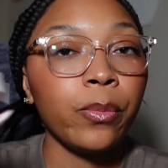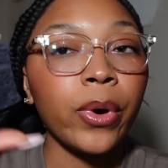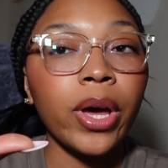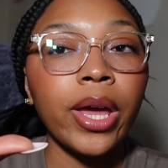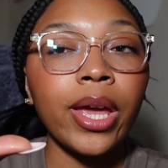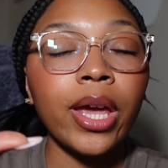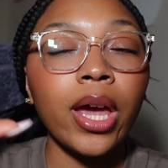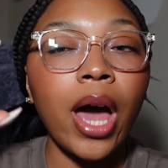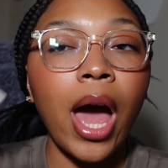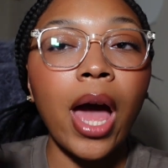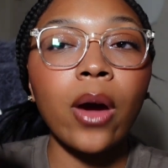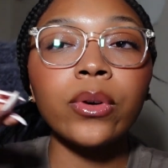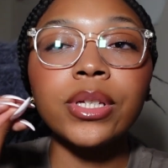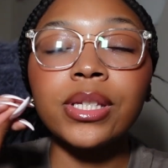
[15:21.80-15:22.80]
But
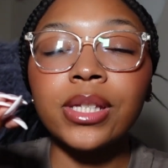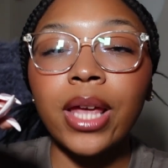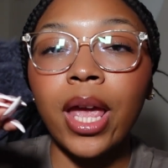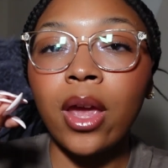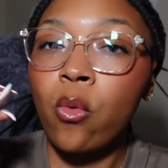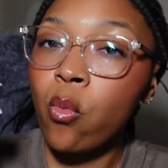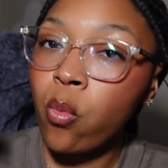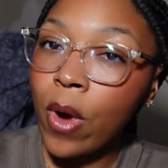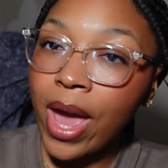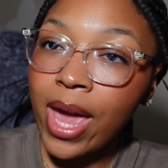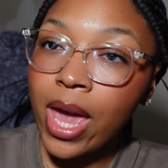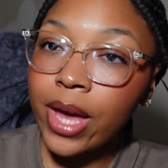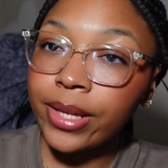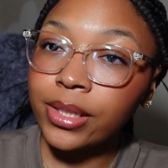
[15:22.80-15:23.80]
I would say
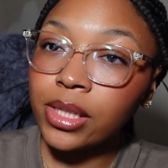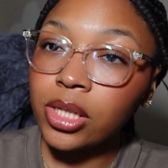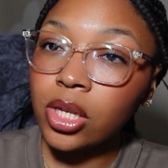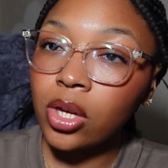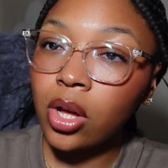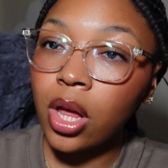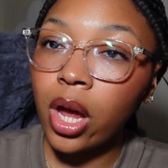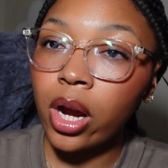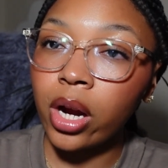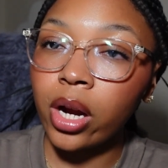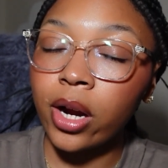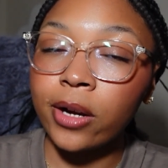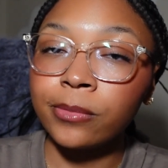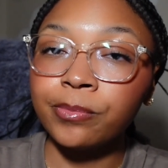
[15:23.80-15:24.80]
wait until
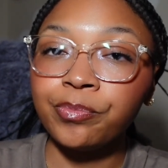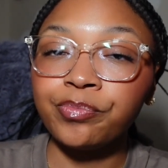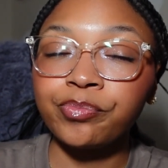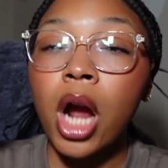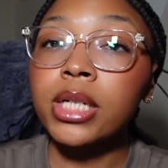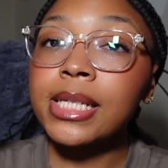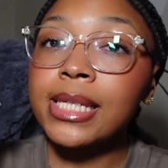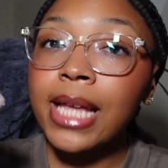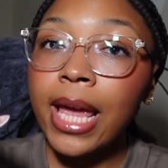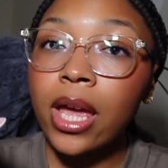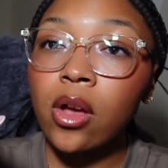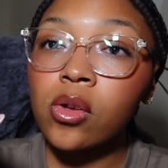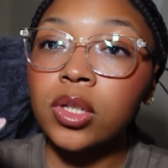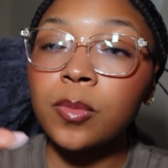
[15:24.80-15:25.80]
her
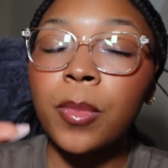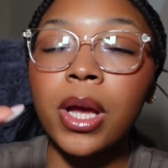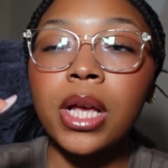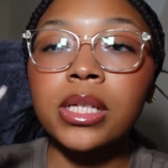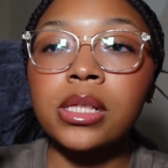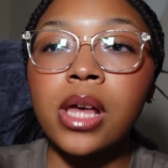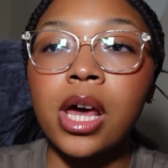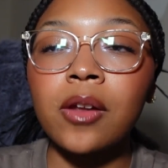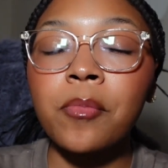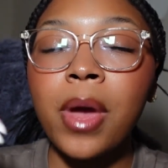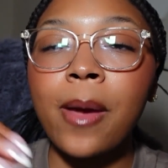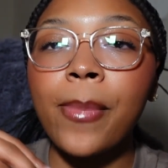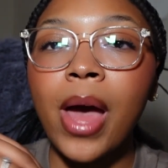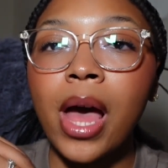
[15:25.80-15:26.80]
sales, because a lot of
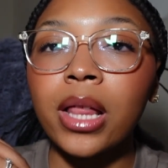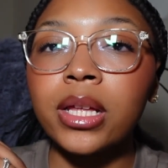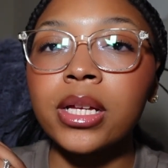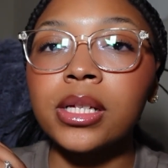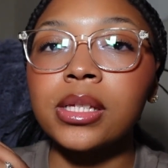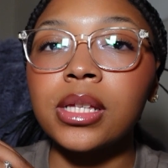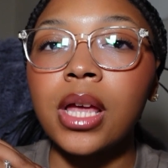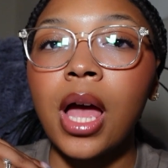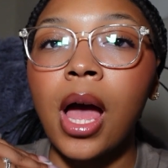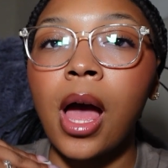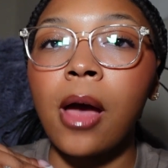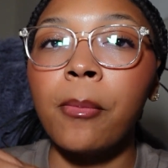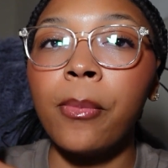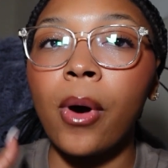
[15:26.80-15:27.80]
my palettes
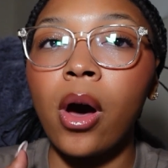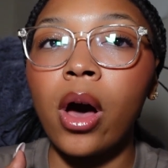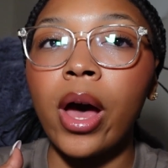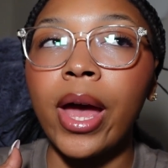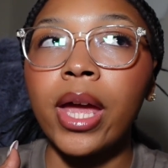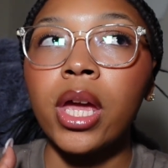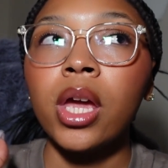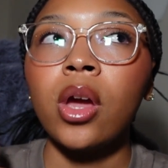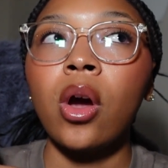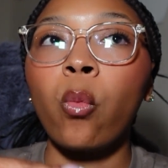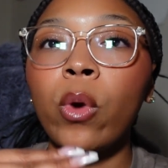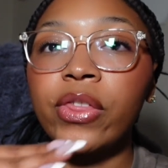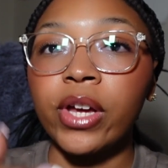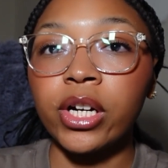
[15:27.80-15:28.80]
I bought
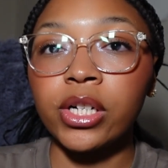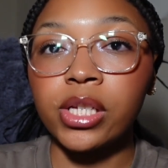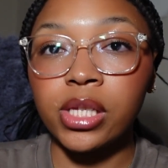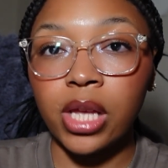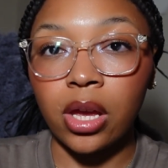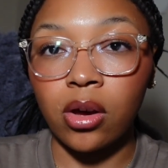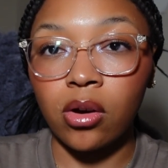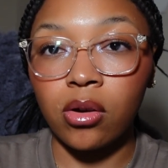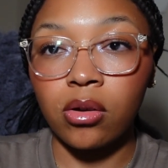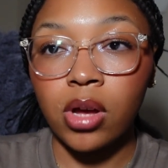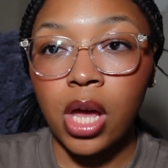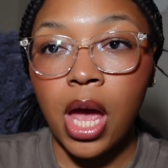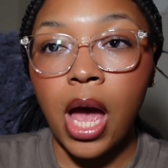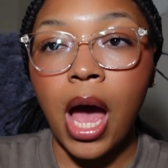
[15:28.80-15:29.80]
with her sale.
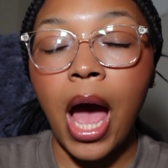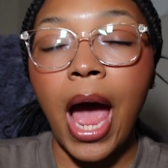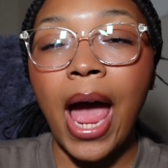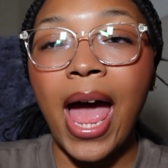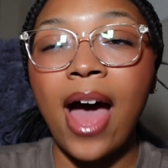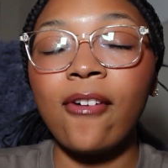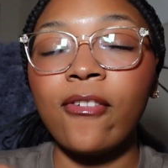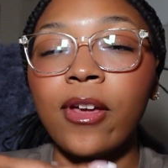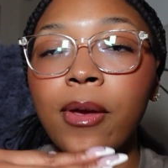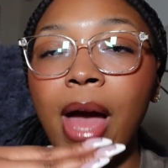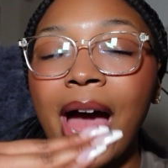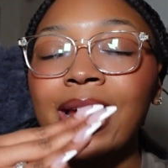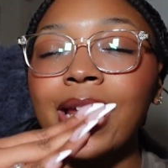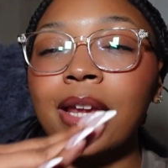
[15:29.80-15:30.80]

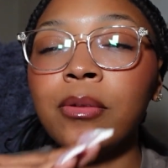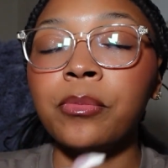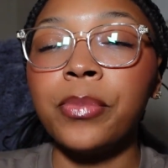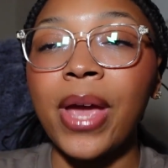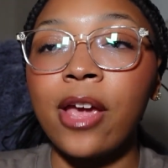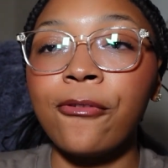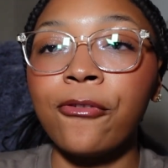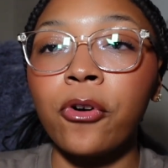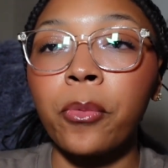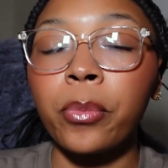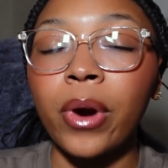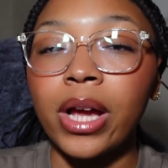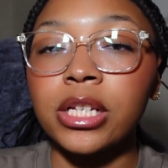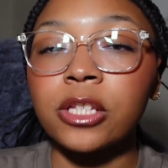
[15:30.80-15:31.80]
I didn't pay full
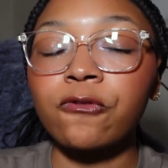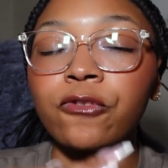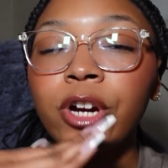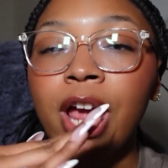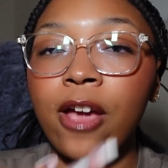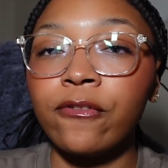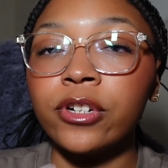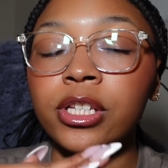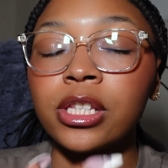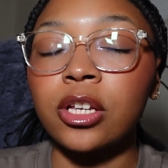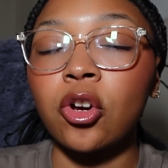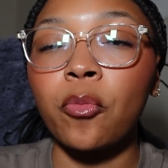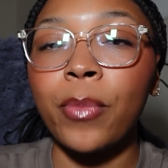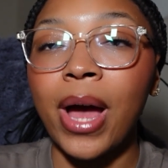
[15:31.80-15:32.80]
price for every
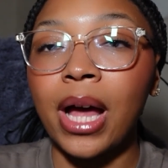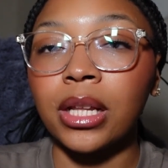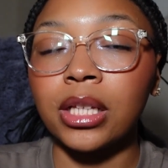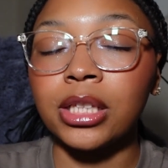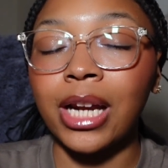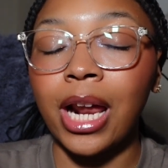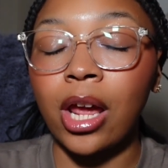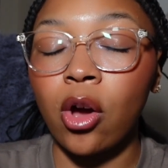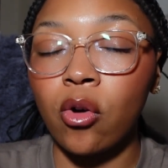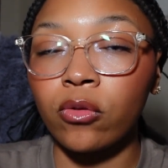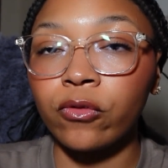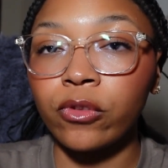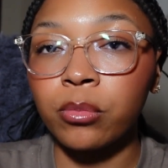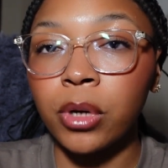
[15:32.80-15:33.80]
single palette that I
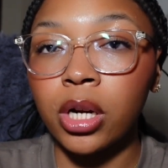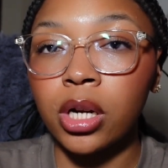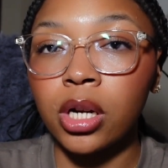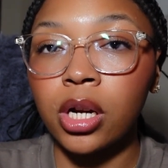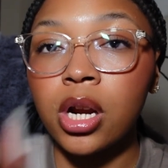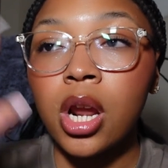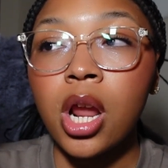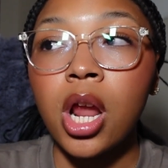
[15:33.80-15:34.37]
own from her.